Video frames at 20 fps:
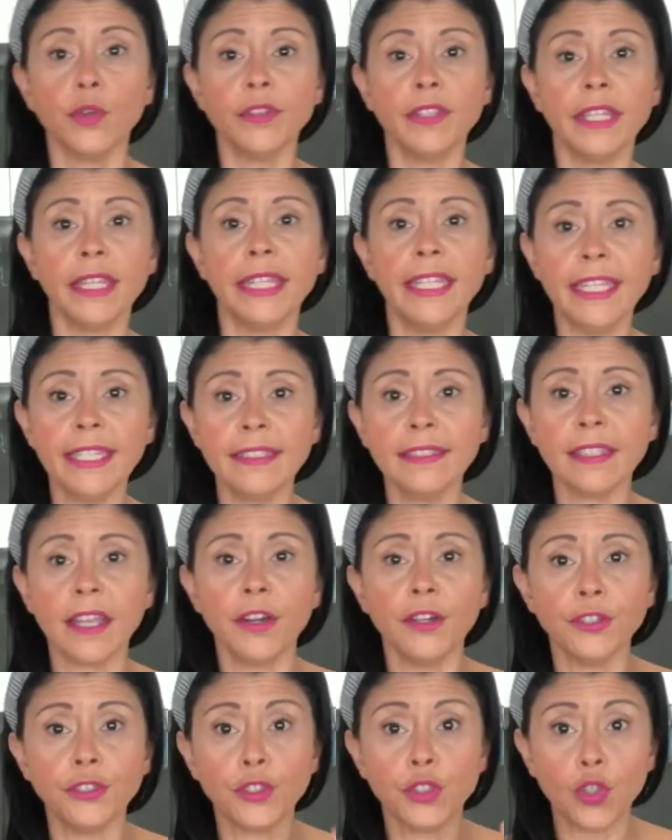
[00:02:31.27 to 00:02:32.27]
the leeks
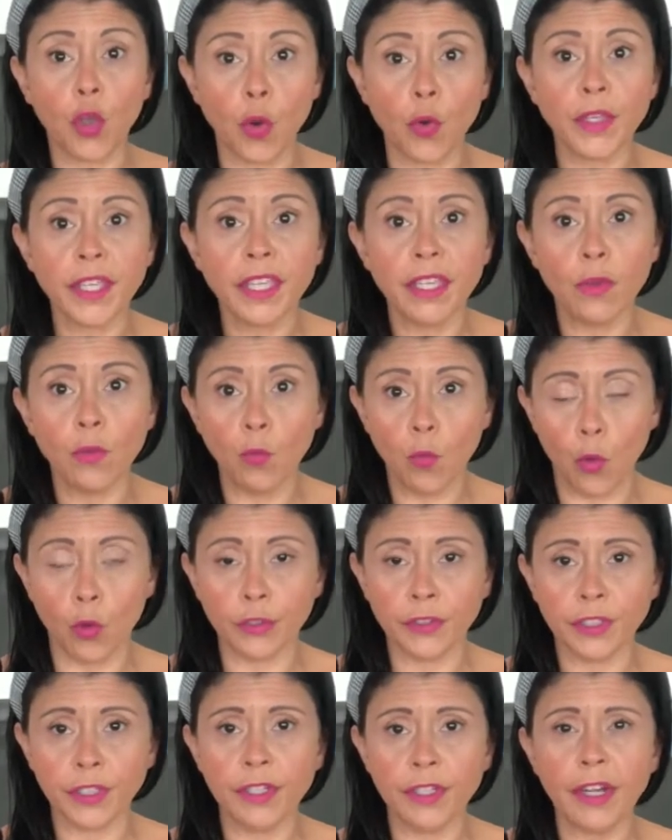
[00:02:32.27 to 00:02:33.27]
are soaking in
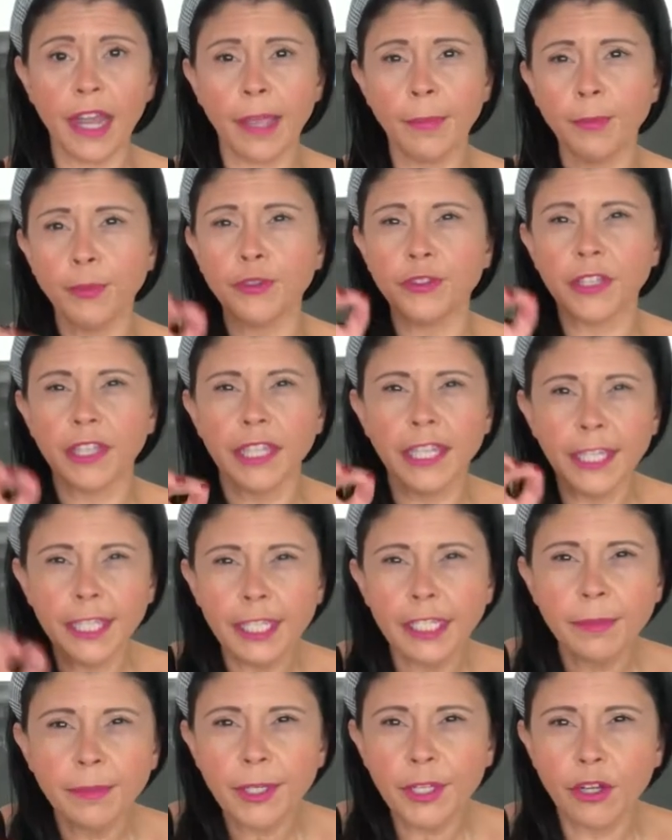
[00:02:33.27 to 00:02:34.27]
water. I put a
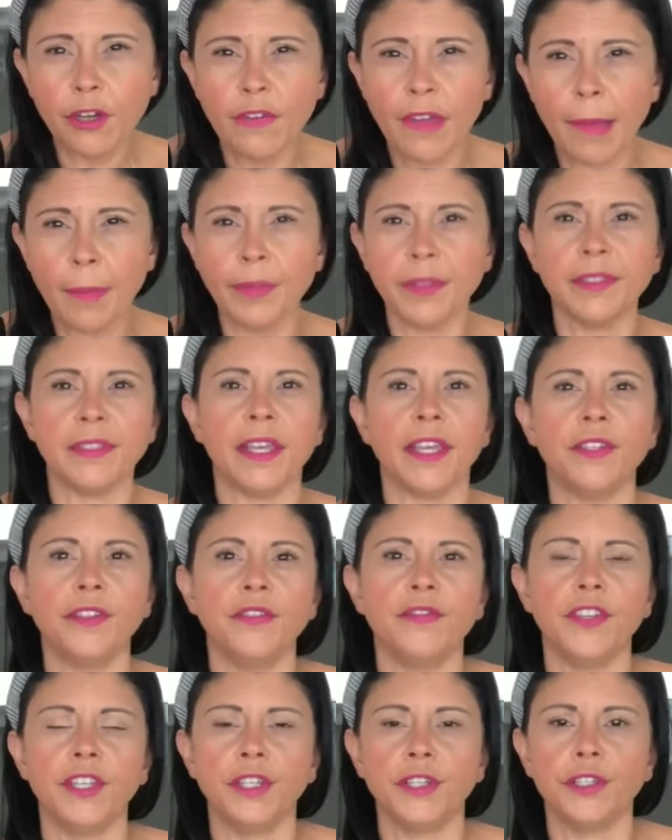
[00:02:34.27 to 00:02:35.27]
little bit of apple cider
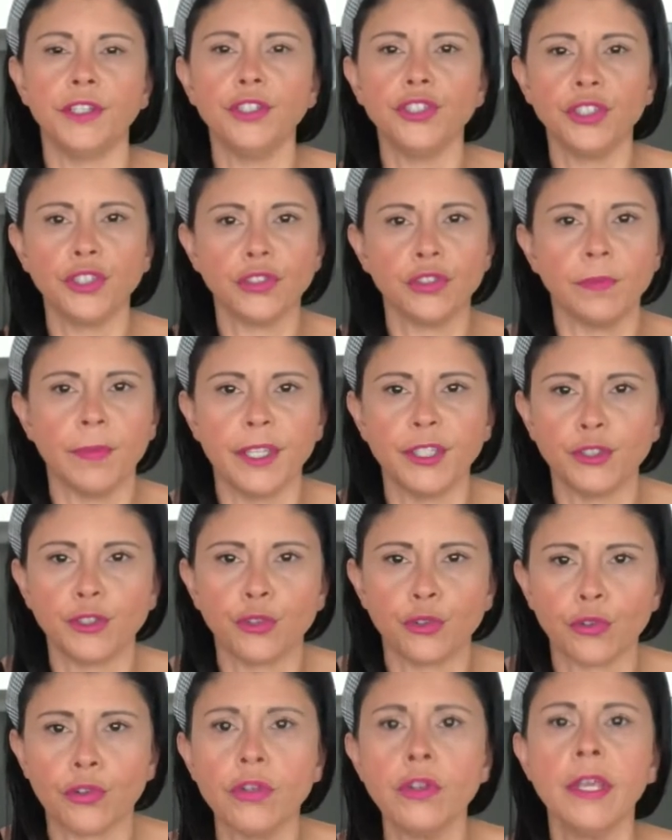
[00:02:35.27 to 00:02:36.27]
vinegar just to make
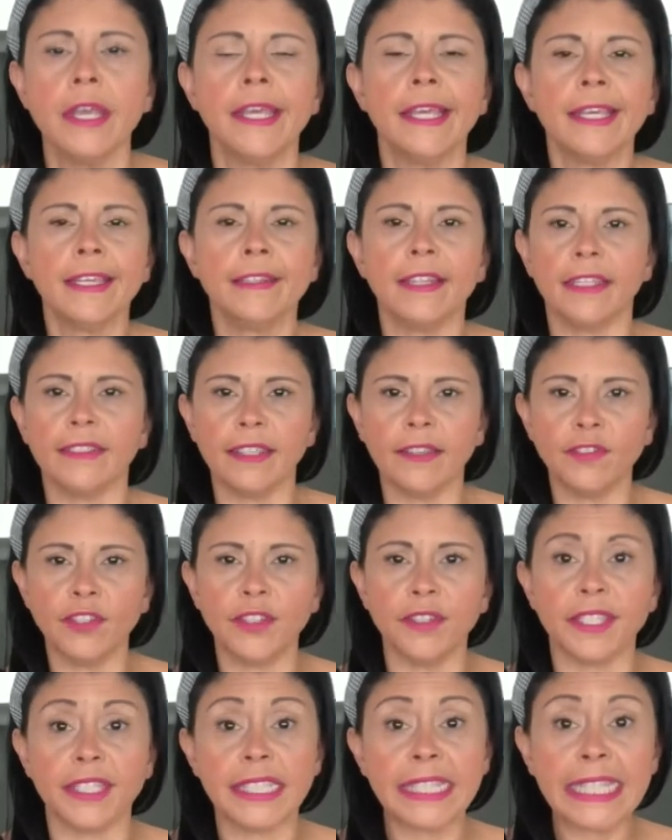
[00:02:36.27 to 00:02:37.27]
sure that
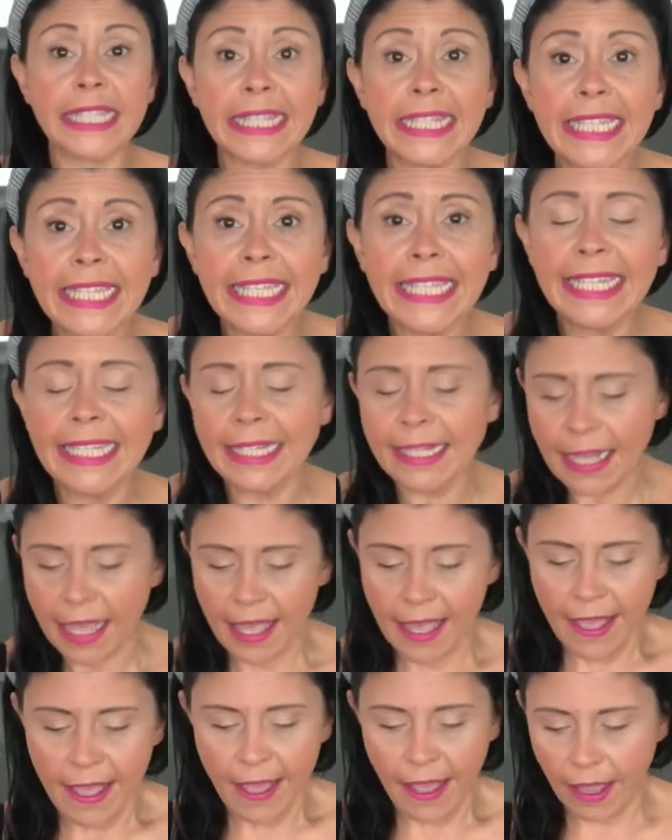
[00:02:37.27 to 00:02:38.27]
everything is clean.
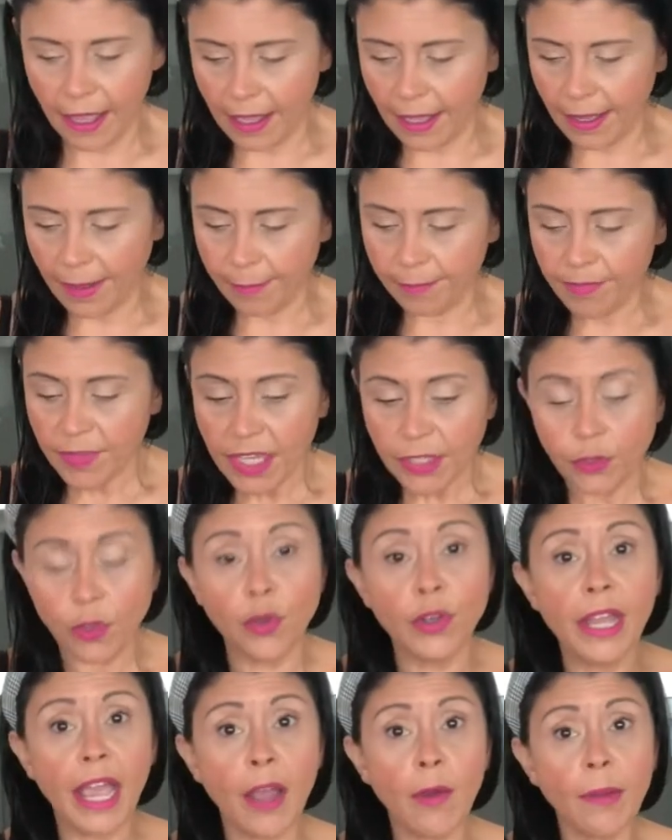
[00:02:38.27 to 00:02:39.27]
So
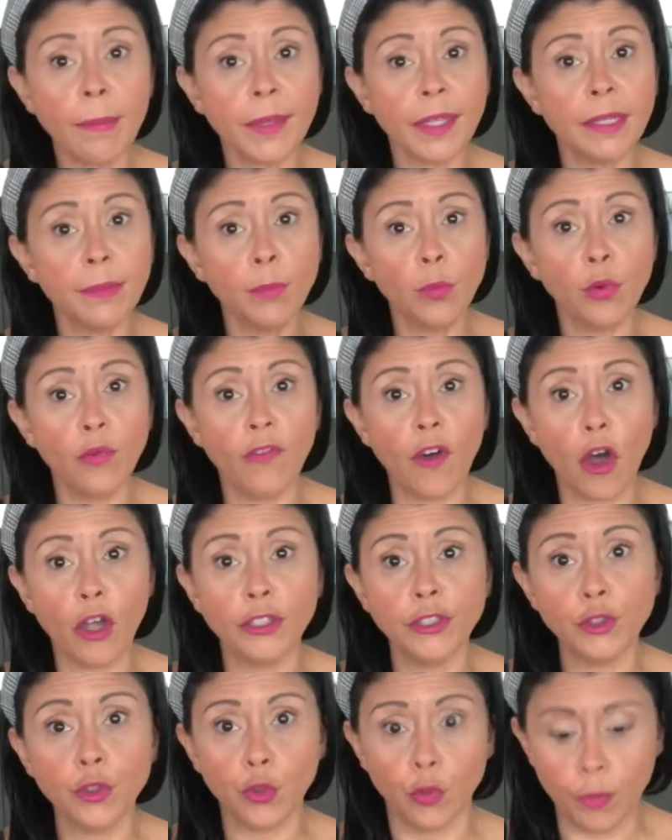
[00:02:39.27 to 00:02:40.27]
now I'm gonna move
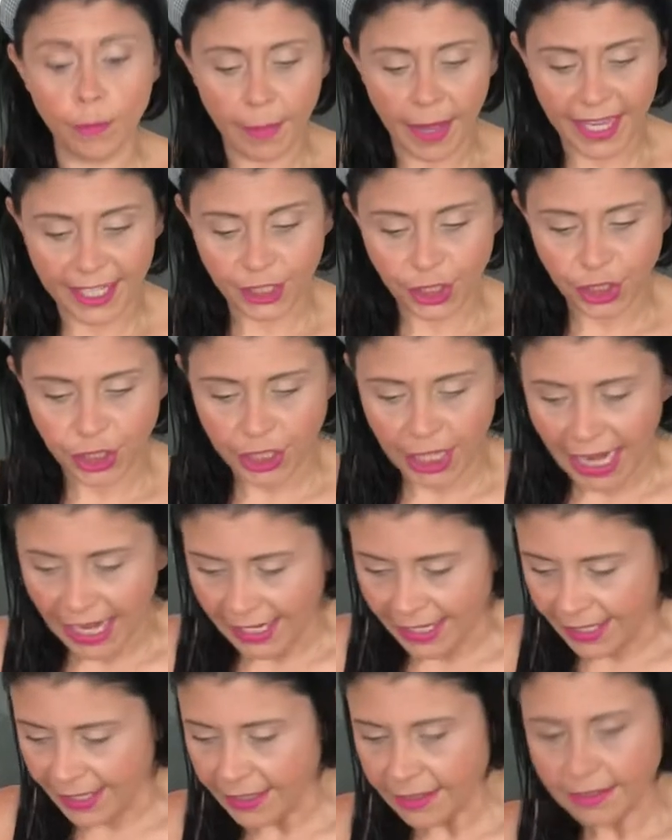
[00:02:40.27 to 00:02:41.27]
on to my
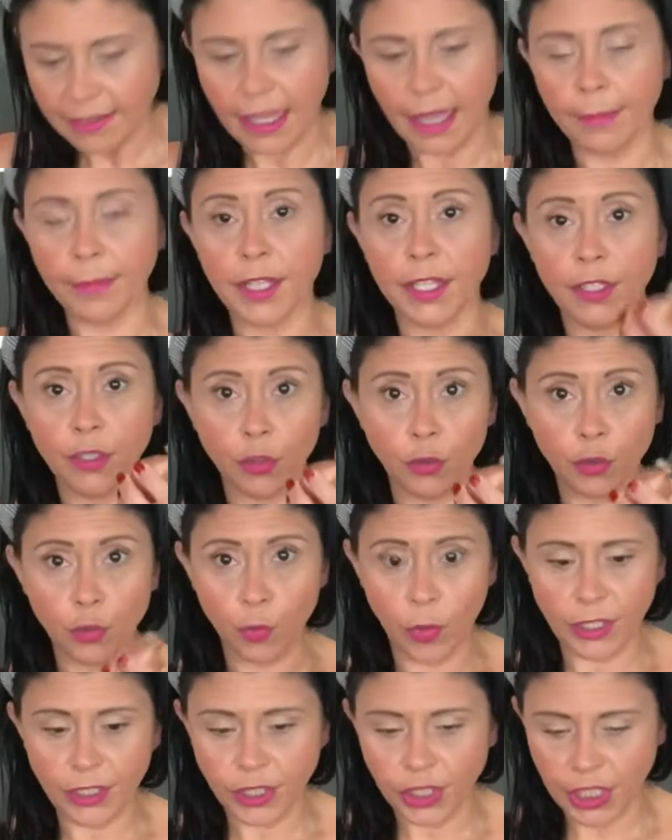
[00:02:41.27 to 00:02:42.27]
shallot. I'm gonna use
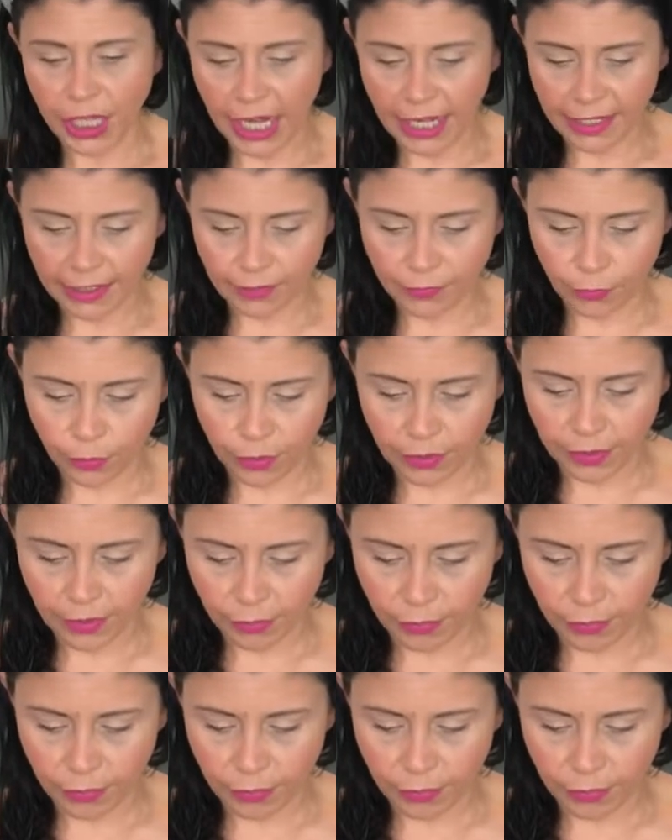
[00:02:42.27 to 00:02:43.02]
1 shallot for this